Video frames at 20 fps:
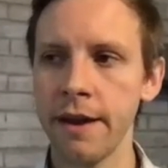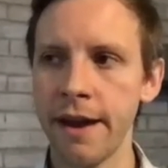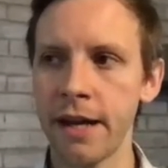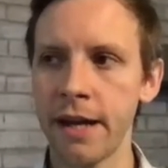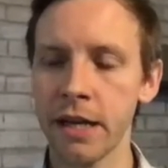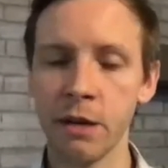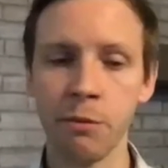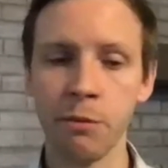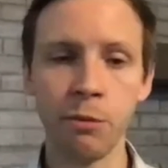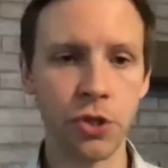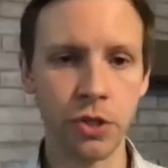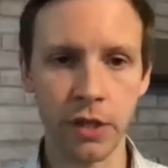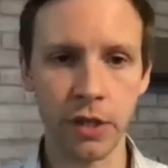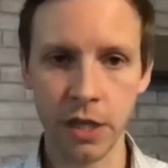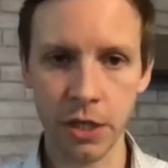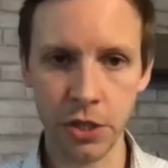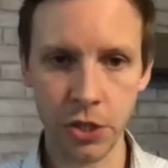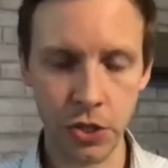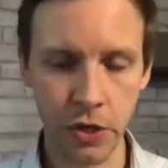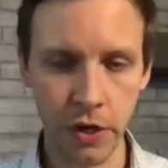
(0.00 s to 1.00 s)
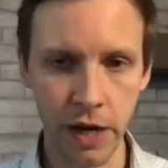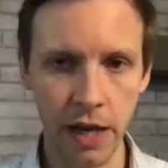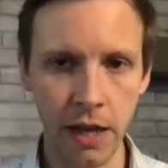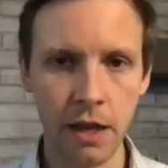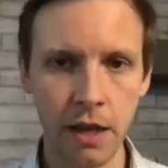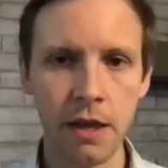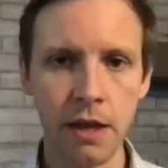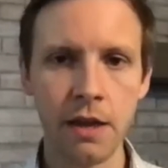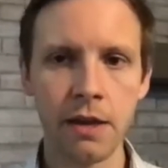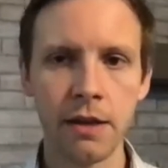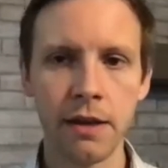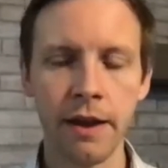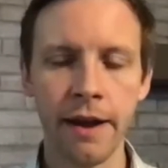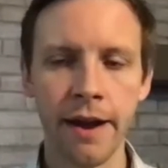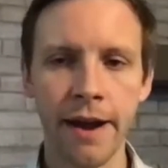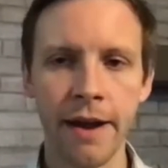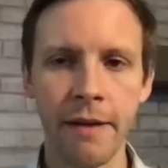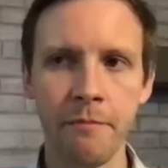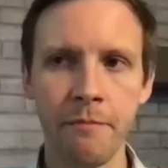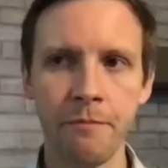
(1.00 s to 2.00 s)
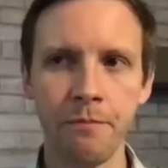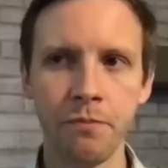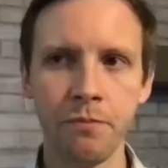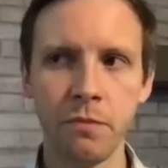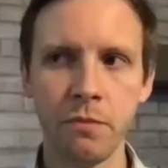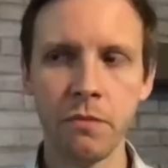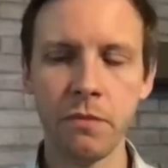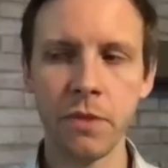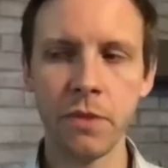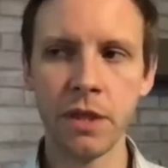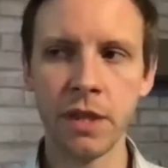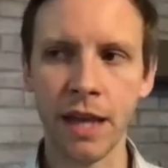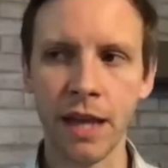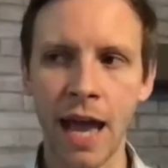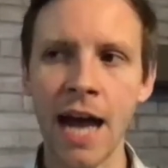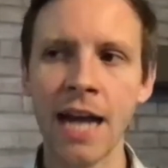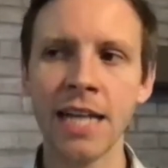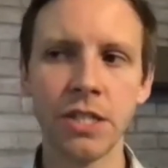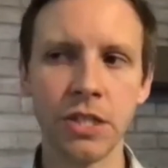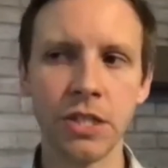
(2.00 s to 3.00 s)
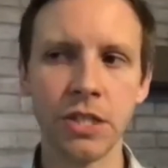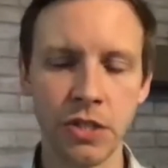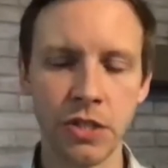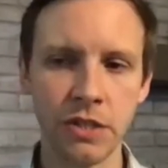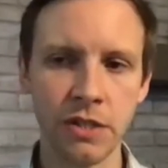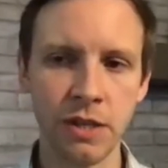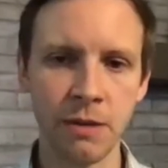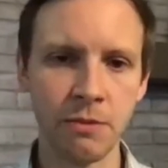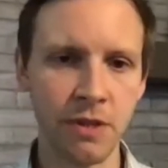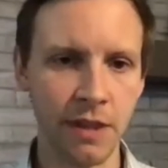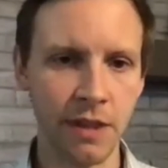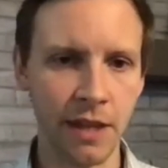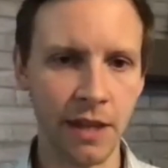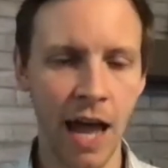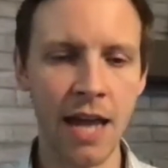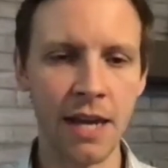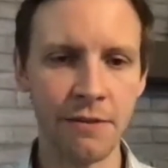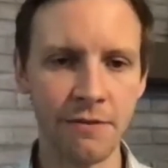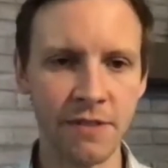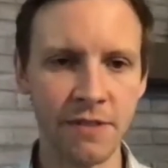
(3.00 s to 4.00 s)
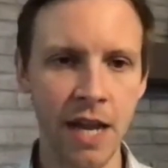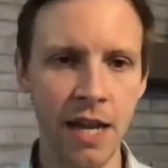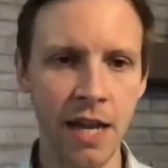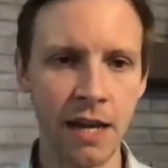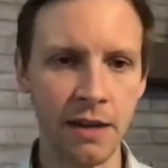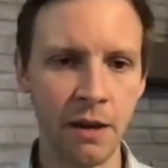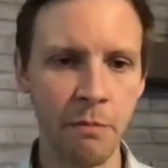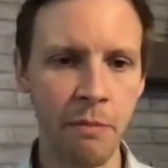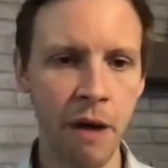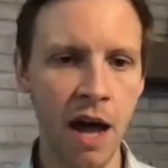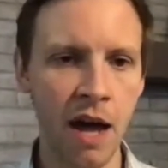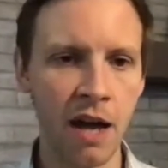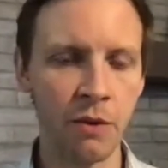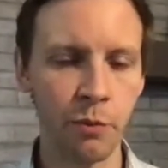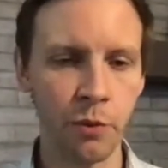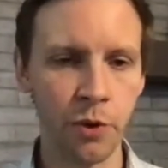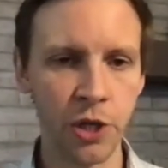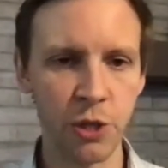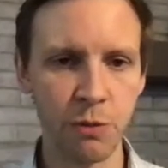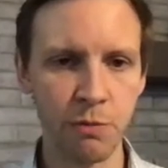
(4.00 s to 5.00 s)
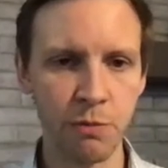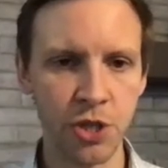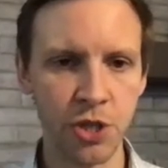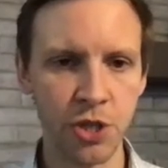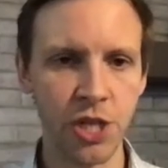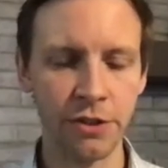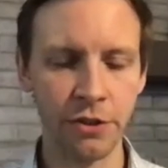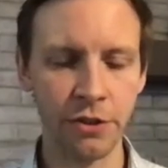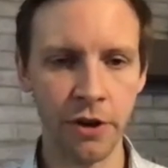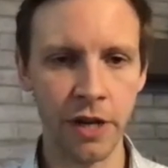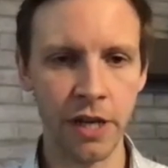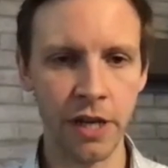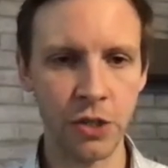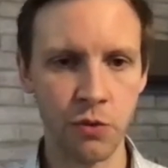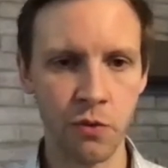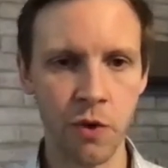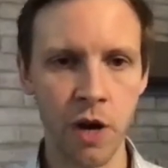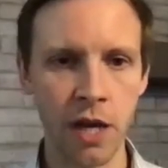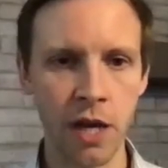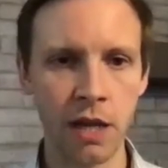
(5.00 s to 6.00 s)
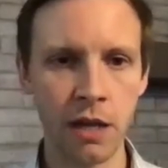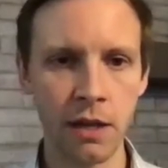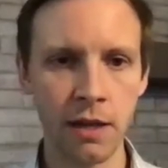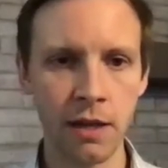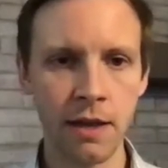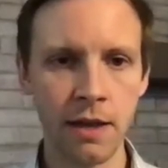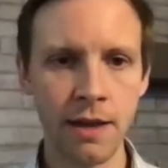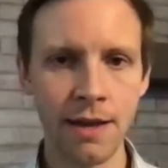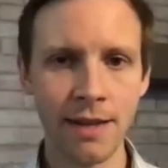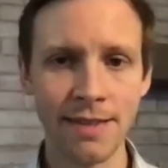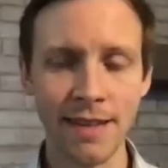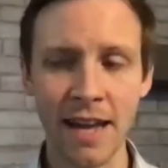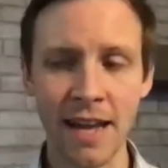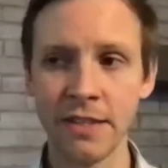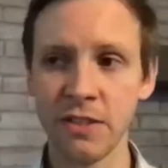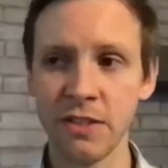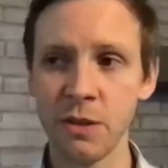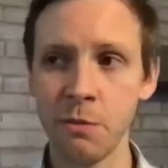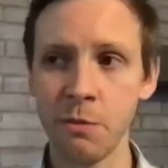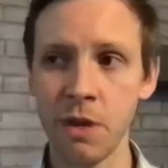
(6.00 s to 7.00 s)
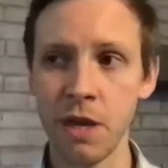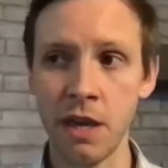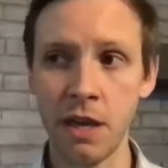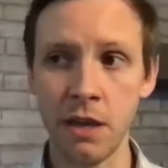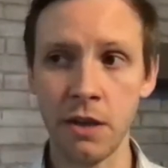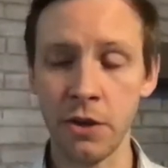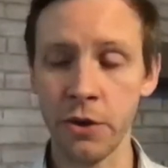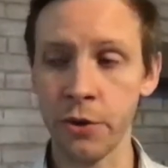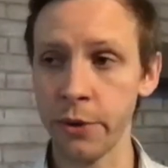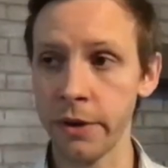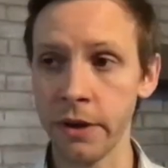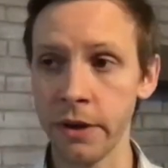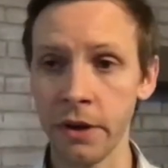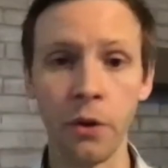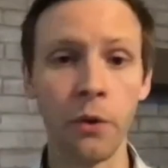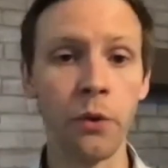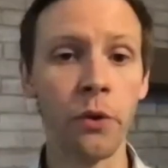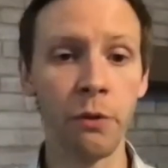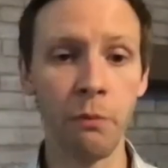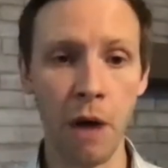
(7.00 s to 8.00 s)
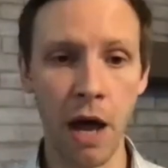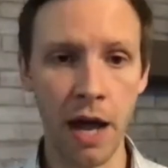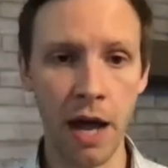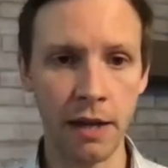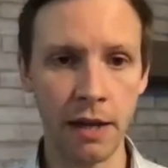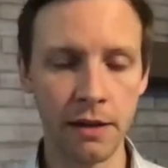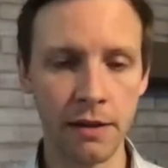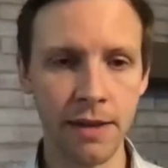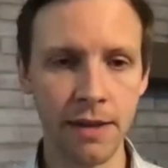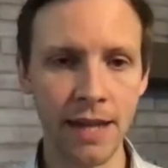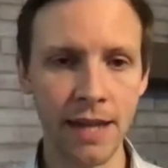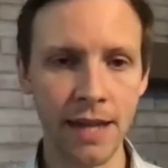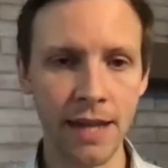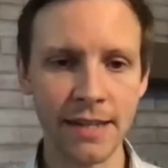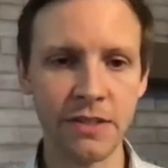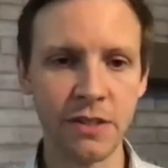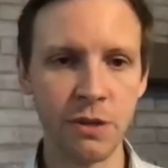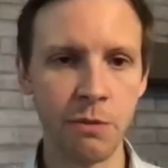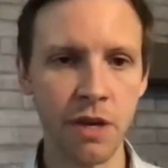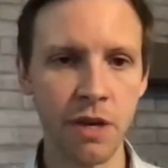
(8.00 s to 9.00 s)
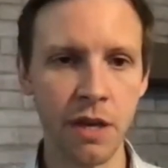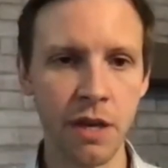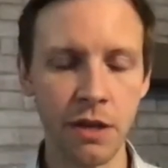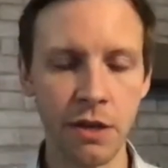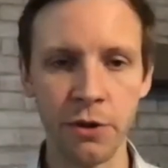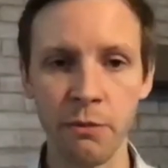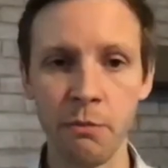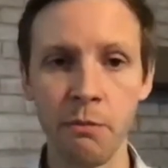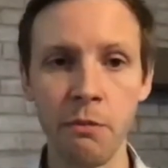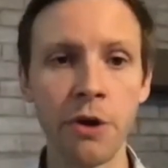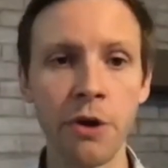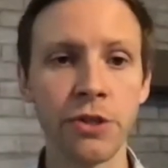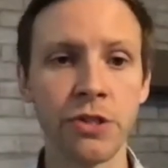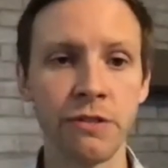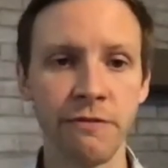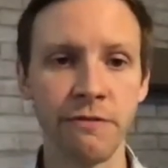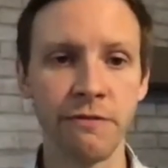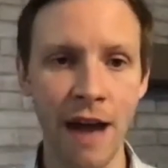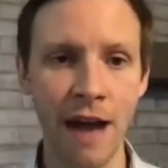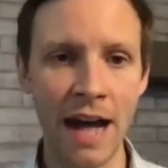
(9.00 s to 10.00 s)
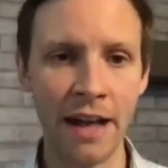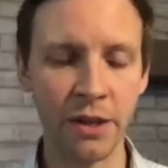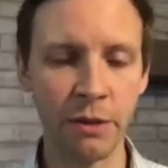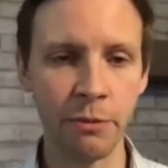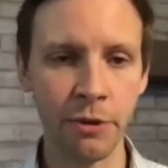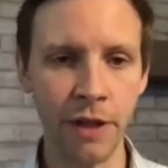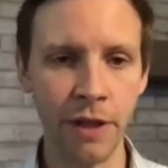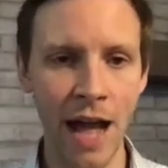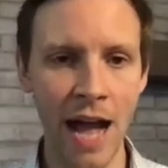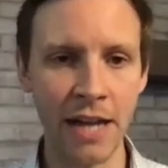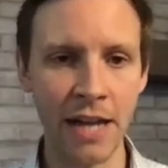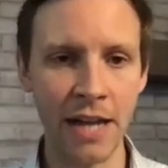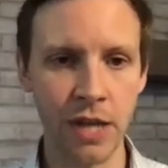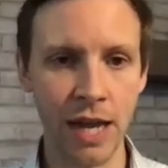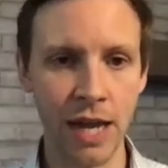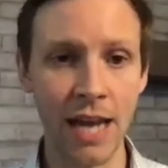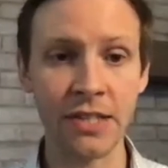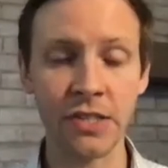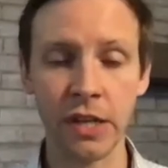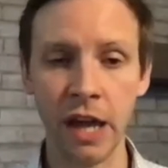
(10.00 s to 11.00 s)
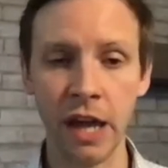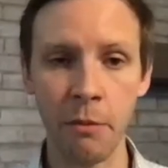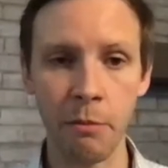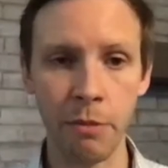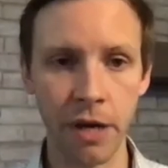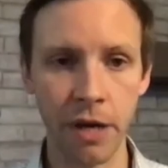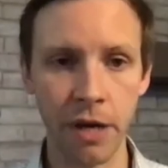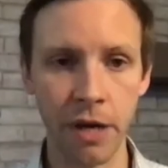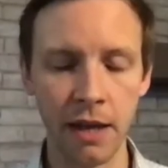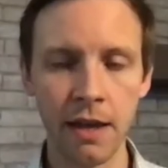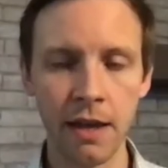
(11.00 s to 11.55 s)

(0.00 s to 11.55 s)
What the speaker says: commercial industry, the kinds of systems and the kind of data upon which machine learning is running tends to be your gold mine. That tends to be your most valuable asset as a company.